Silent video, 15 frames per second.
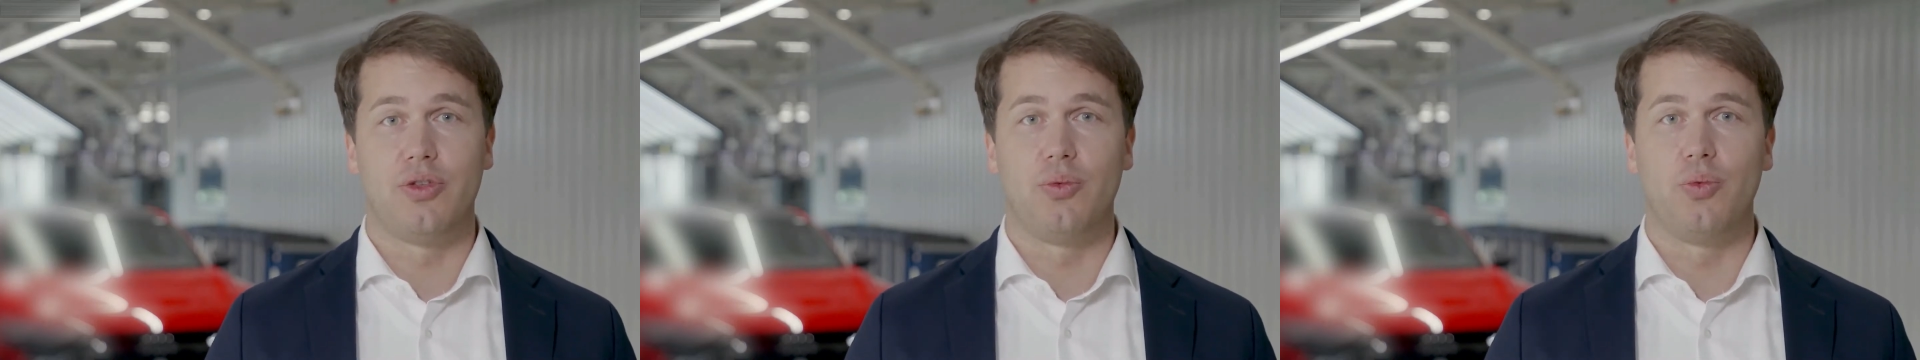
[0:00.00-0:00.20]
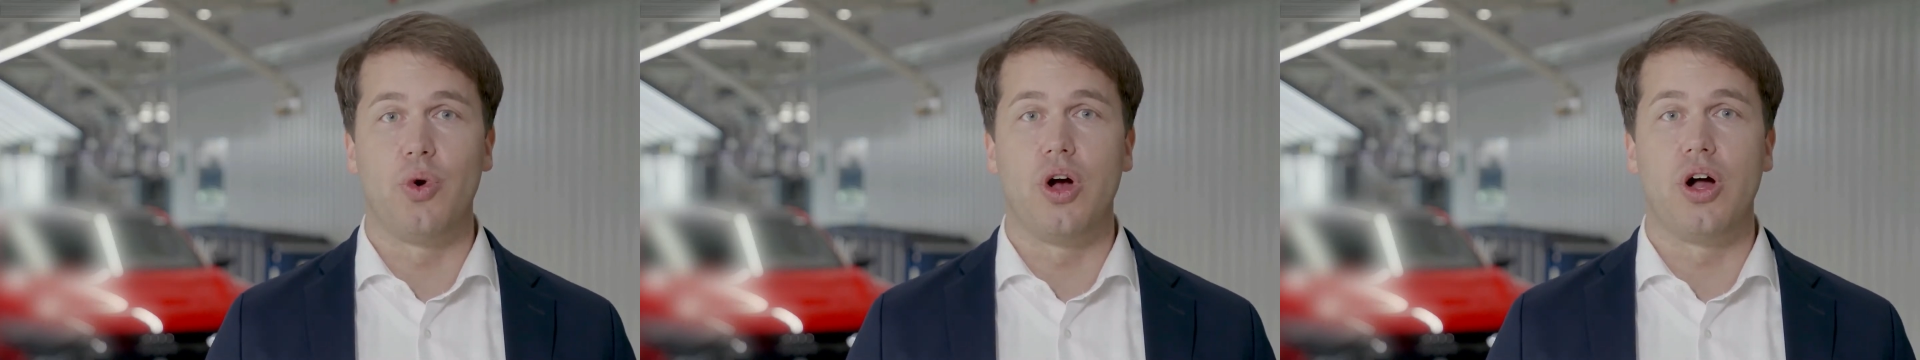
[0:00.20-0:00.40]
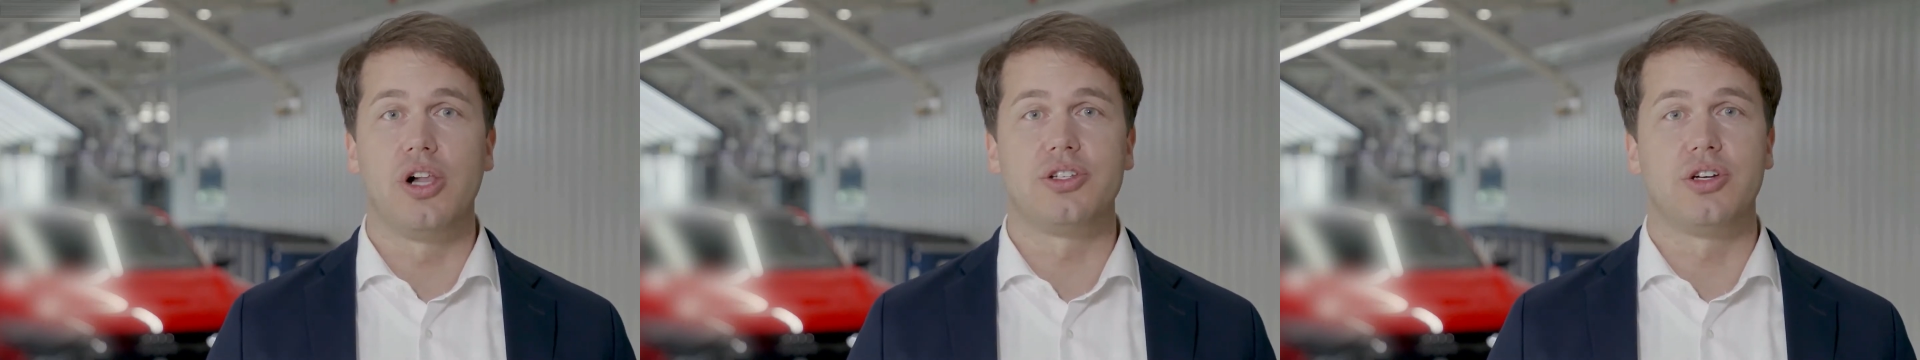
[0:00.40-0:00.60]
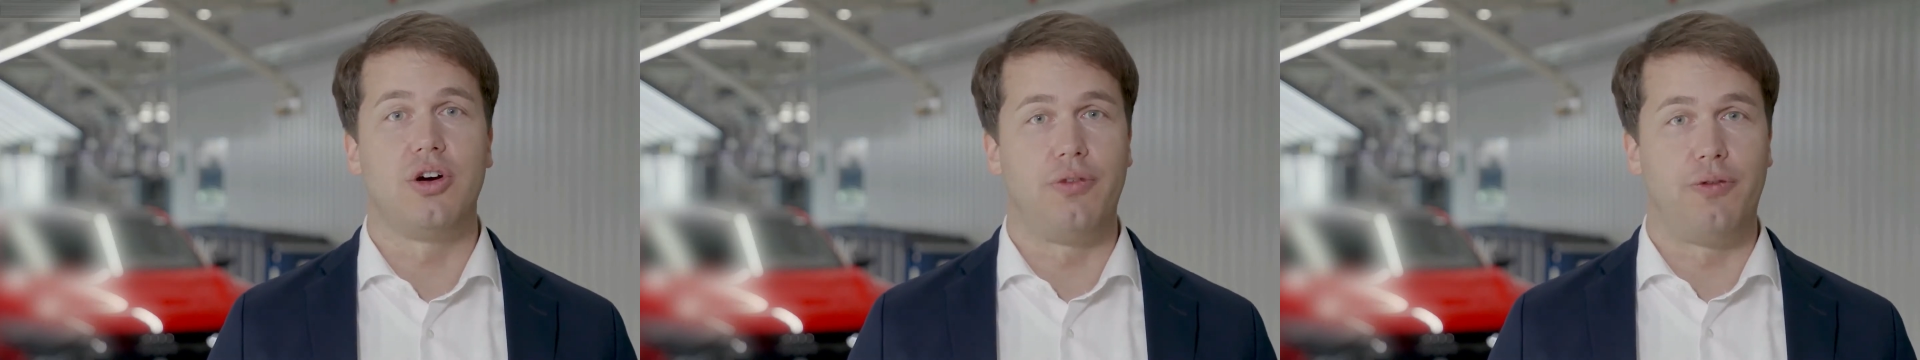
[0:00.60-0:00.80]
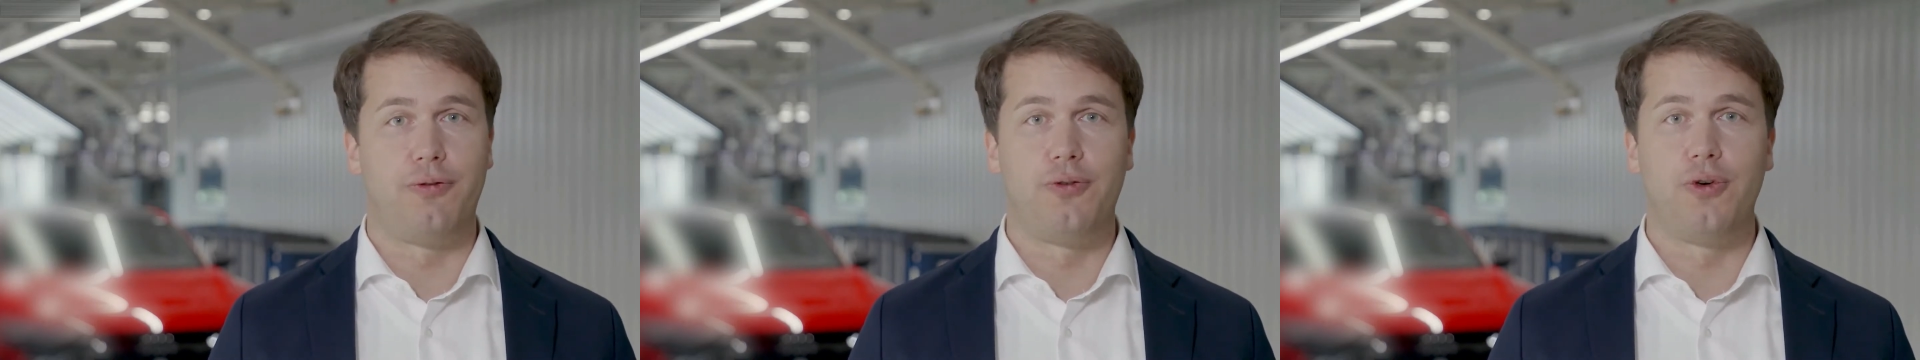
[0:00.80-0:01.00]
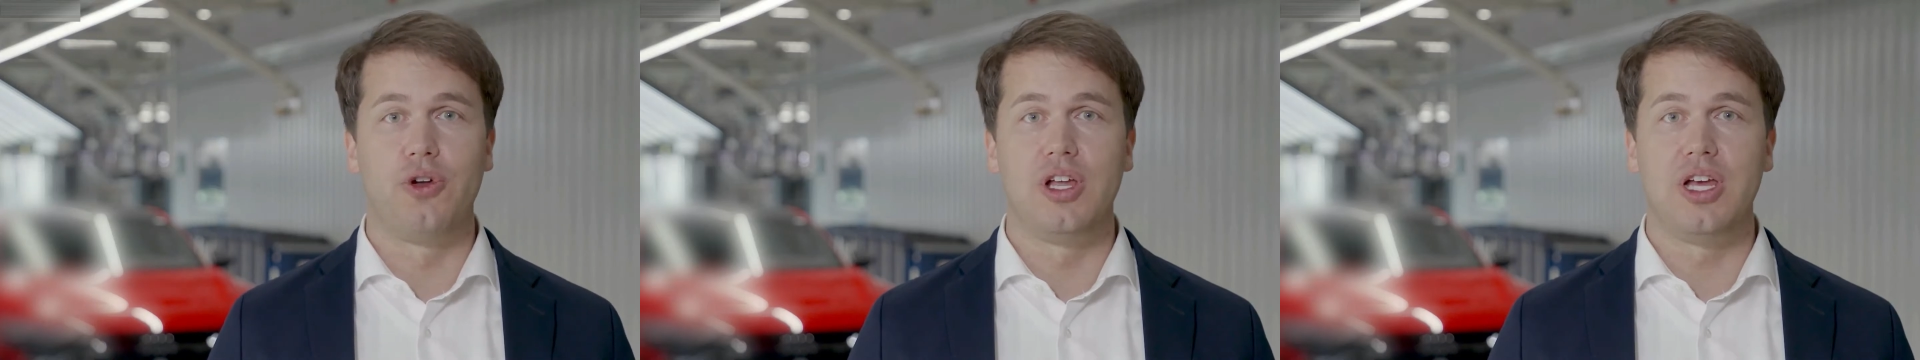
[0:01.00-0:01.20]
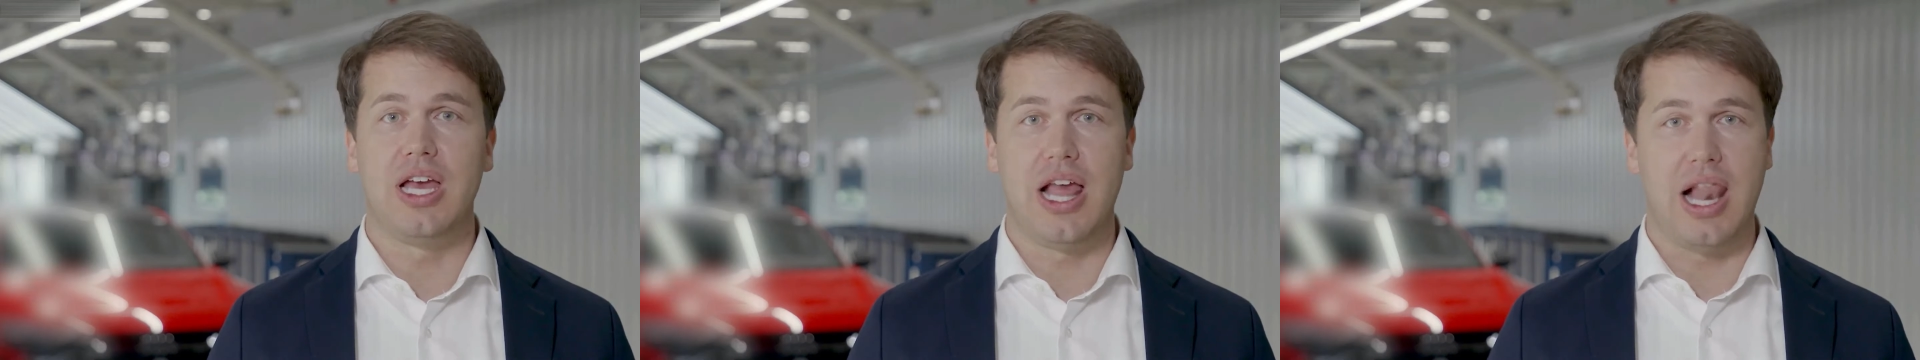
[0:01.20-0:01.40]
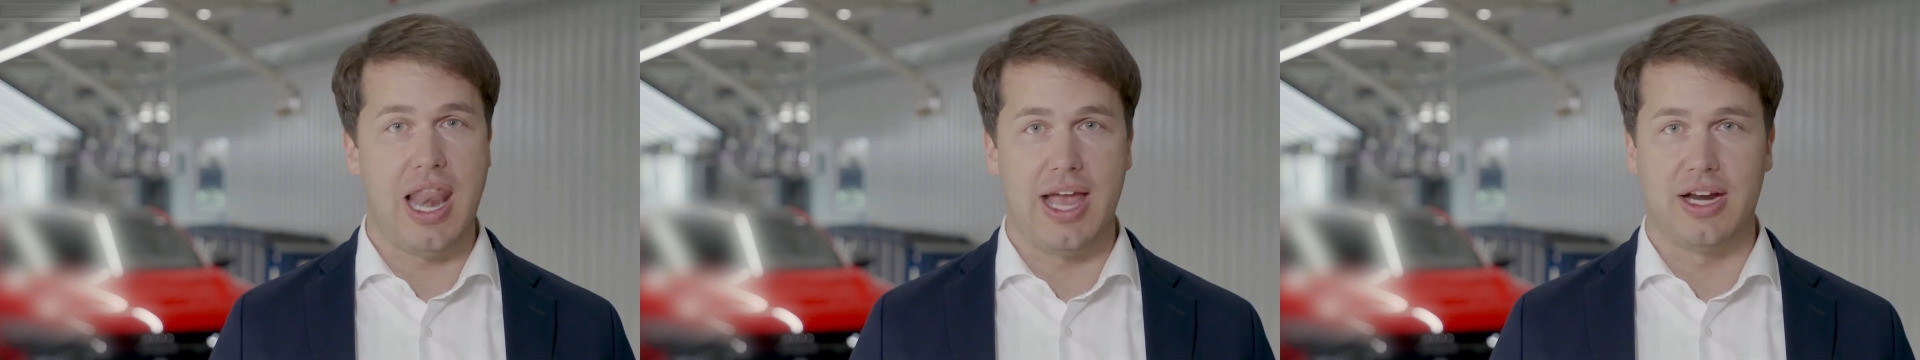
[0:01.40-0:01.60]
the world of
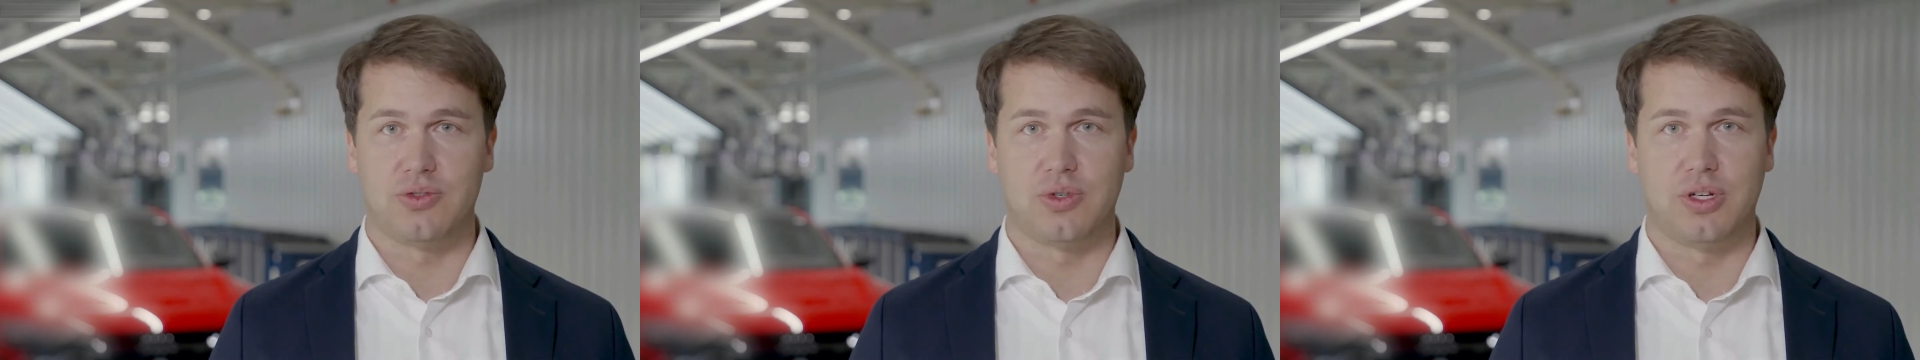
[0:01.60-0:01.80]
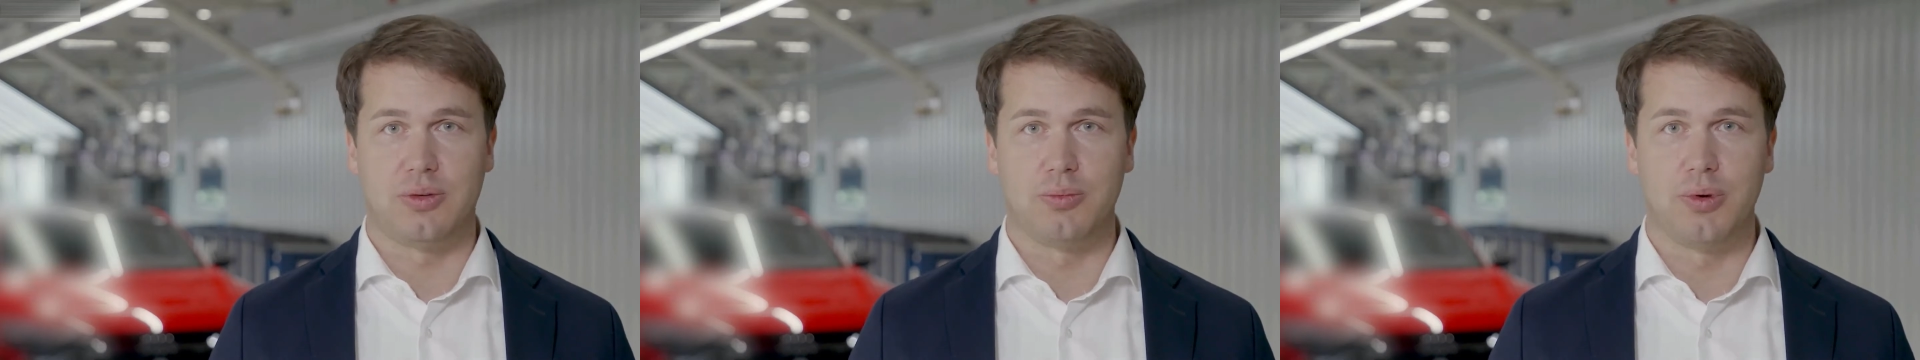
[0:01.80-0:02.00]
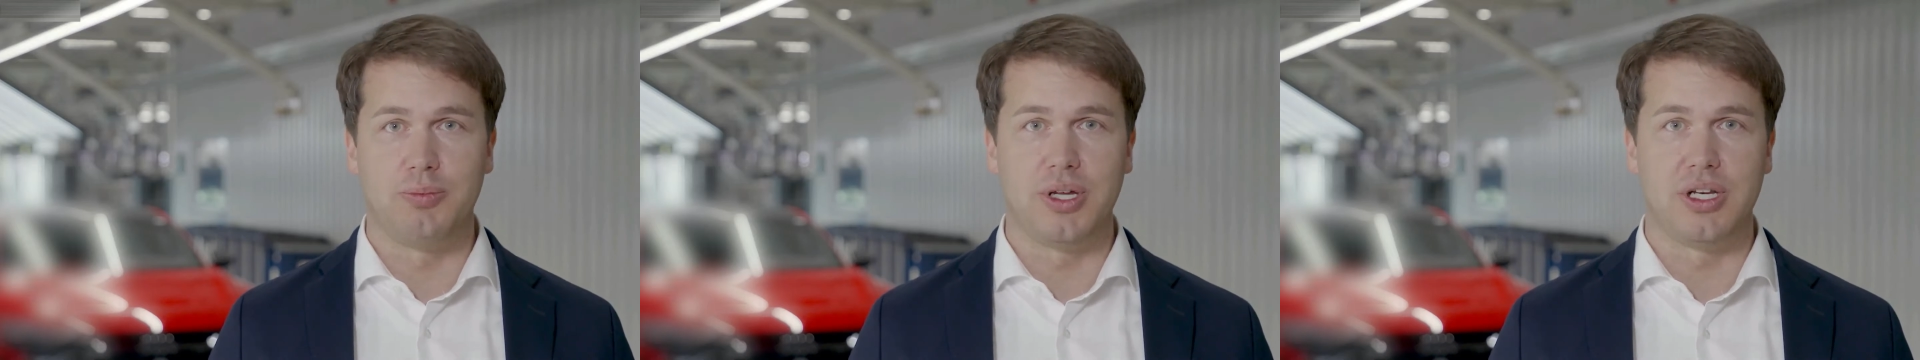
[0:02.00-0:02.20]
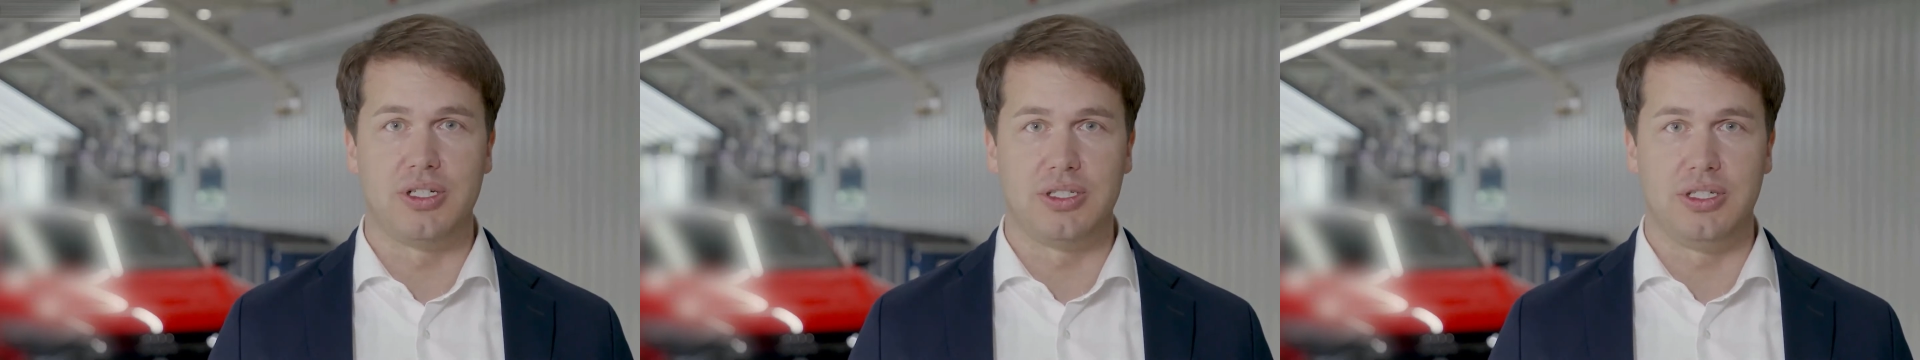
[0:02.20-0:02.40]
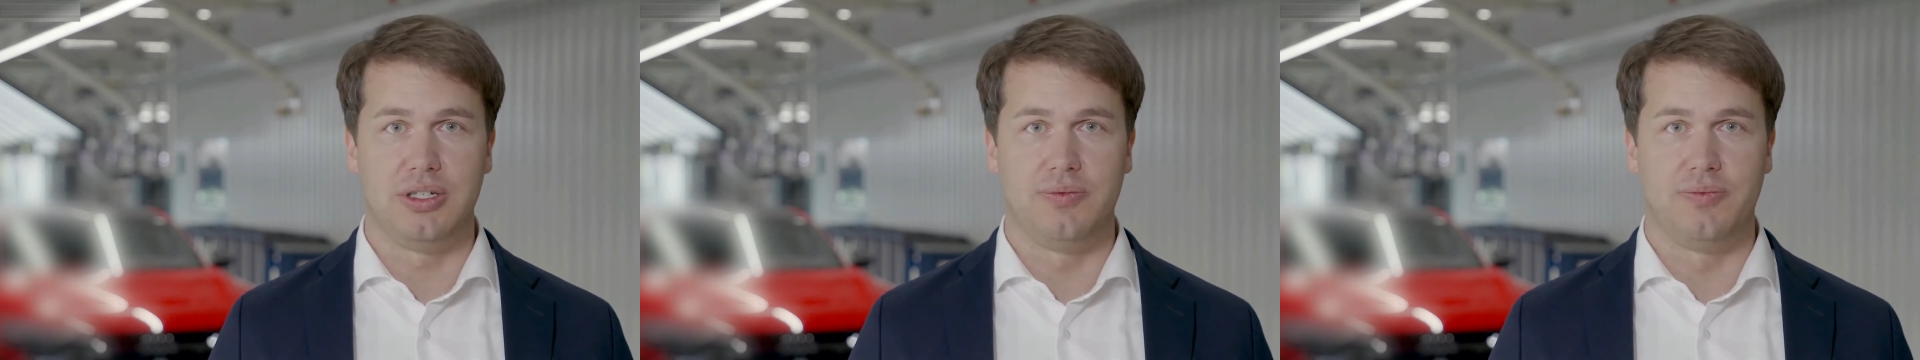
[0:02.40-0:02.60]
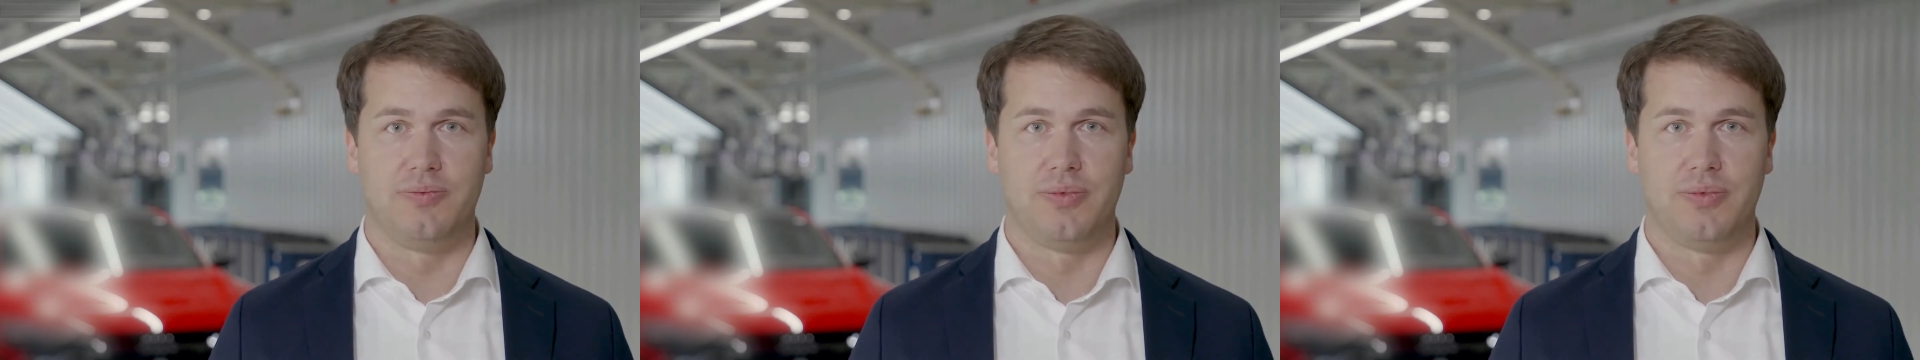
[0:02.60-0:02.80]
fully electric mobility.